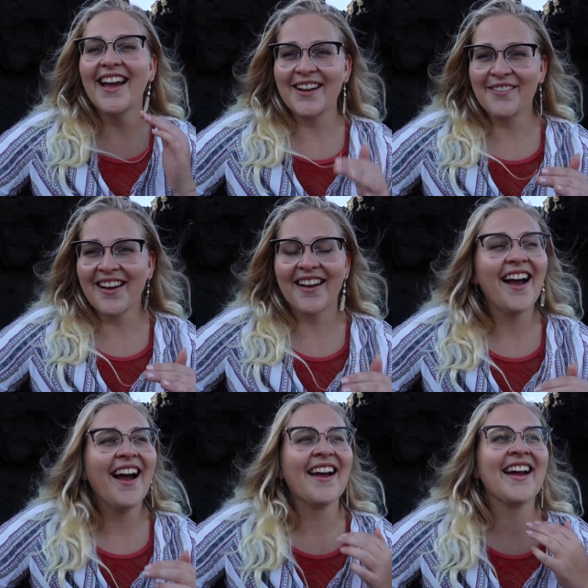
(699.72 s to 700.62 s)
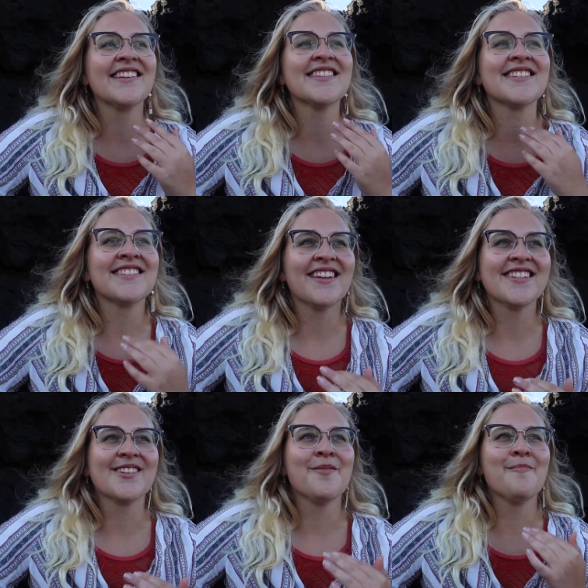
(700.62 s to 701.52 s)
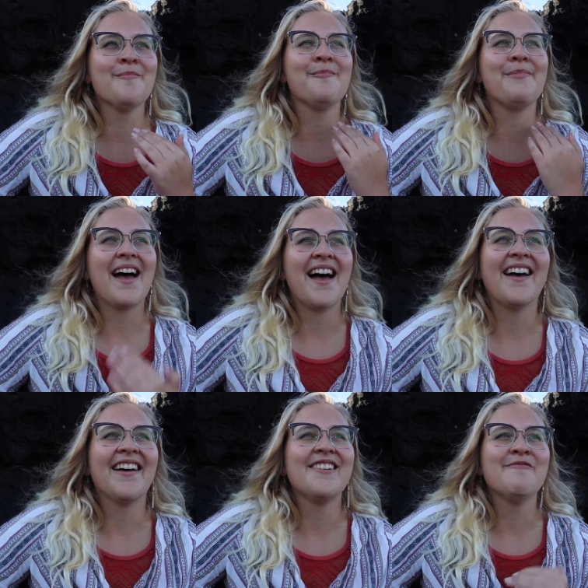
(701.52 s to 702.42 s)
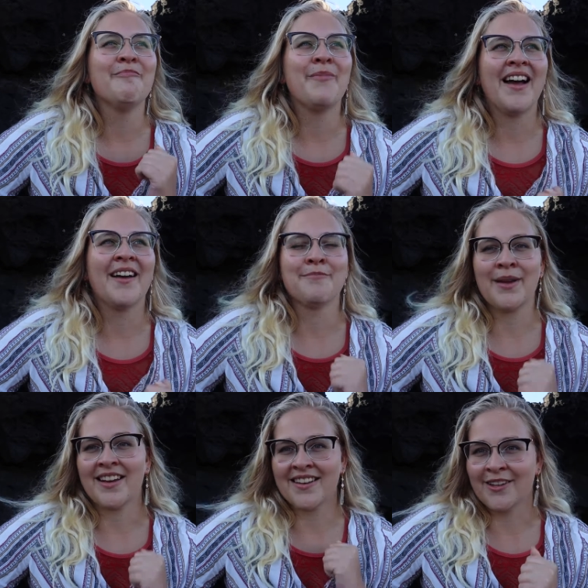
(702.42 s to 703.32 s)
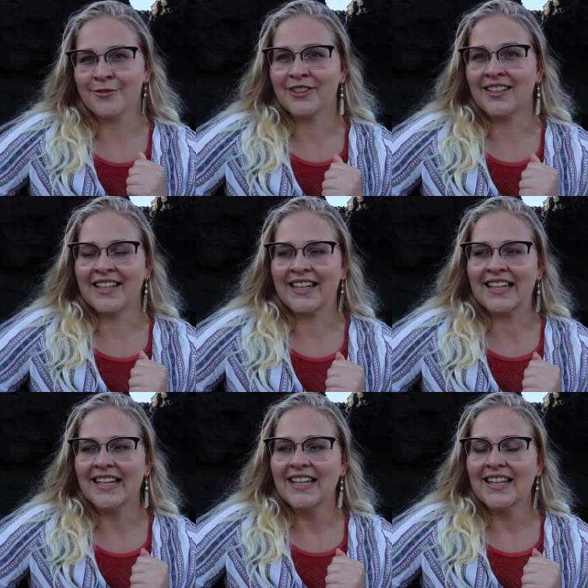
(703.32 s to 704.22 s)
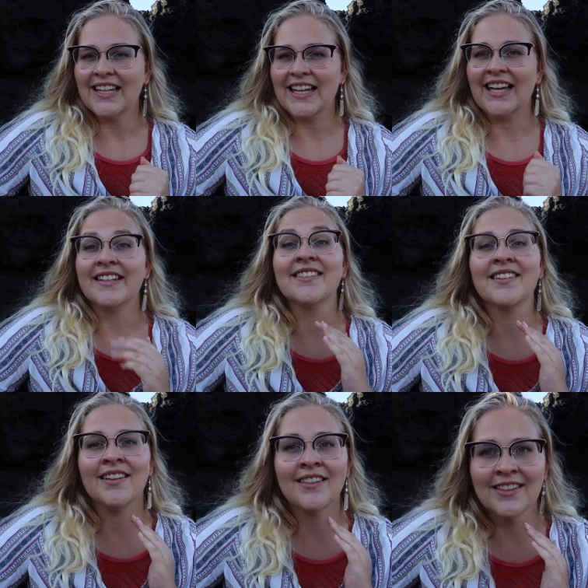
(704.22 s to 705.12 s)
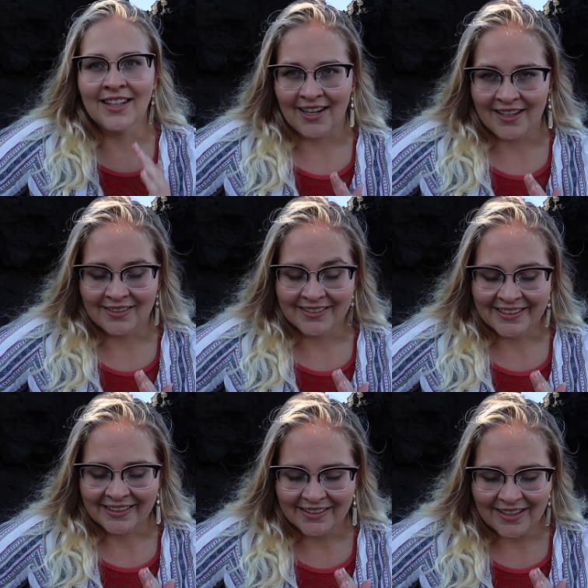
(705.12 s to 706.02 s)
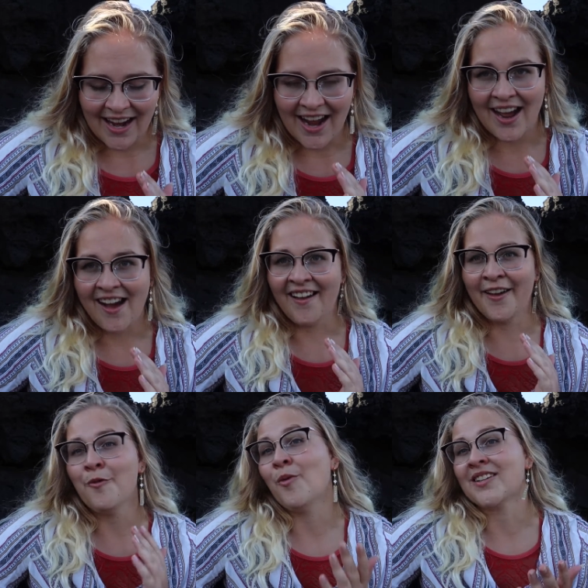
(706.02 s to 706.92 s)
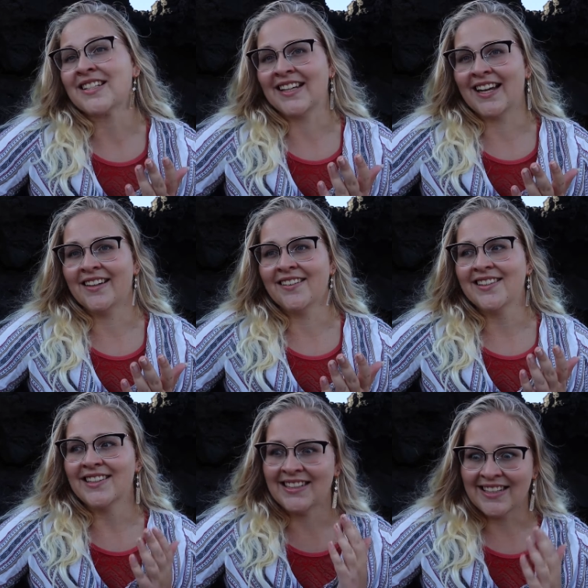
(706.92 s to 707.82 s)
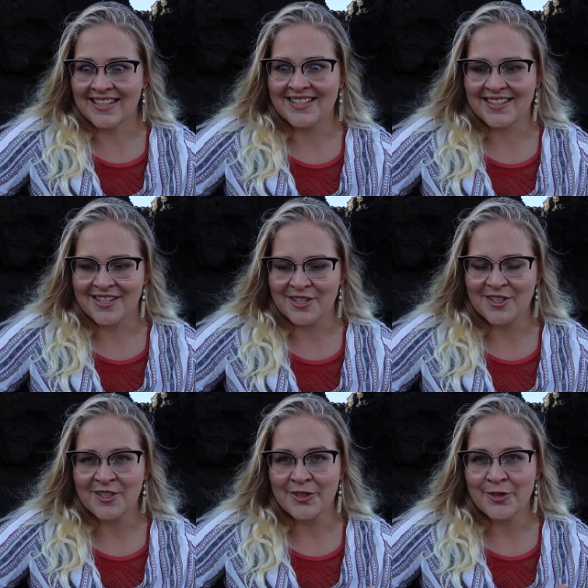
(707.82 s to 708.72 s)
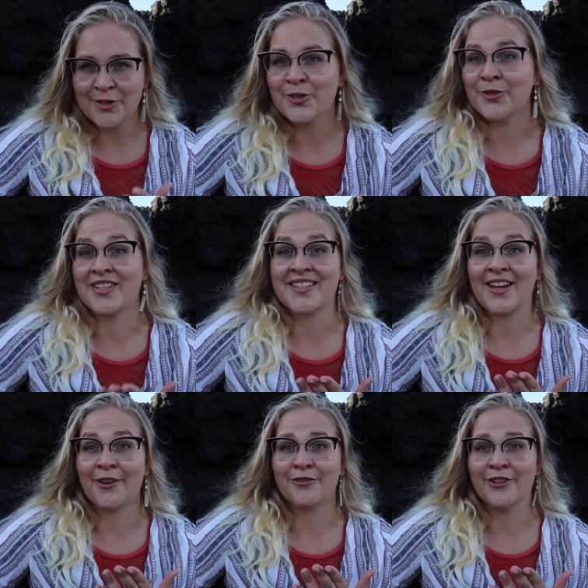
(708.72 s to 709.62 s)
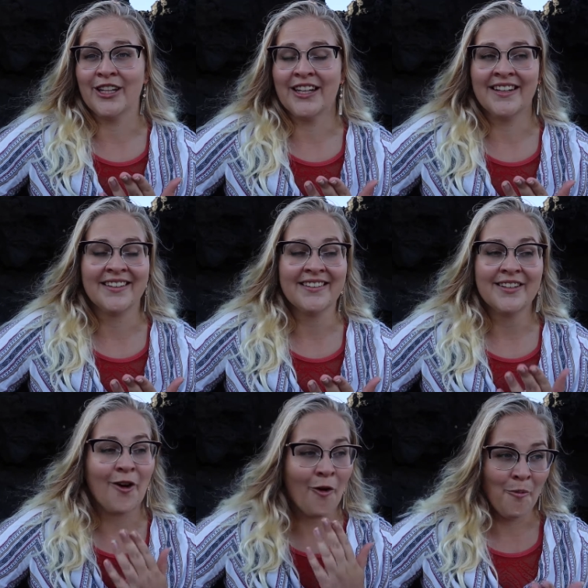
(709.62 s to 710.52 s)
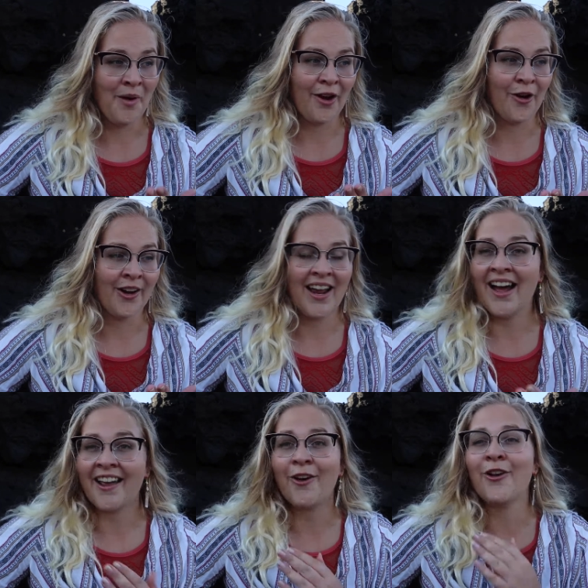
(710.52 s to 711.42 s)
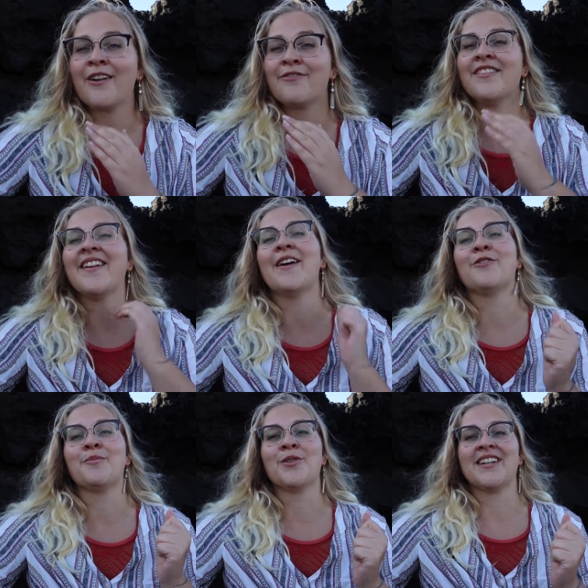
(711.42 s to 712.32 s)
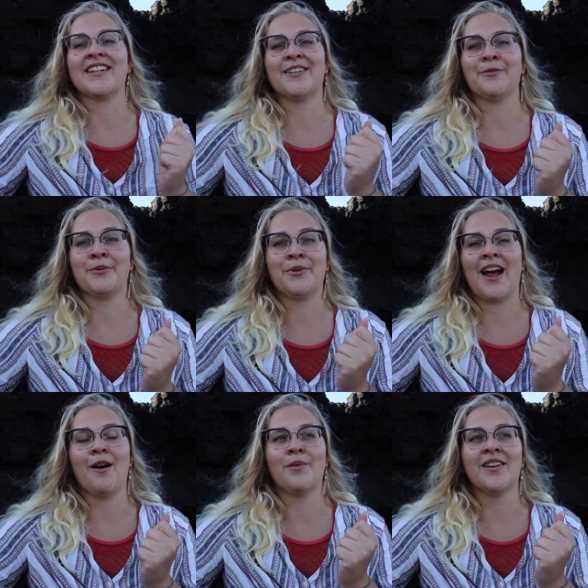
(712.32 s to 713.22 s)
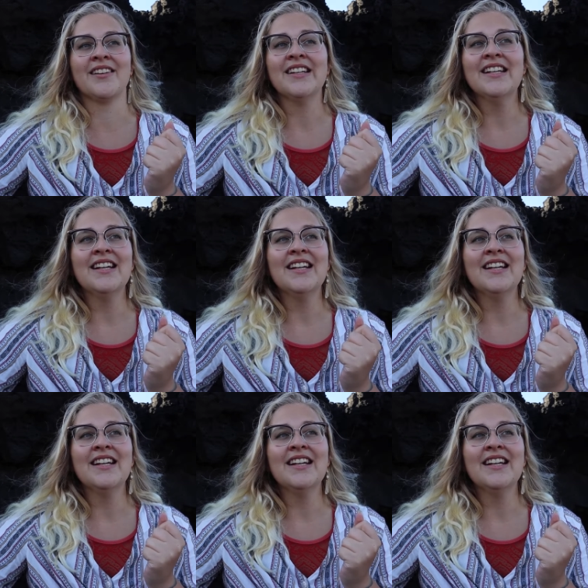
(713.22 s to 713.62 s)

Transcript: anyway, I had such a bad, bad, bad gut feeling. And luckily, I once again listened to this gut feeling. Oh my god, I could have never predicted what would happen.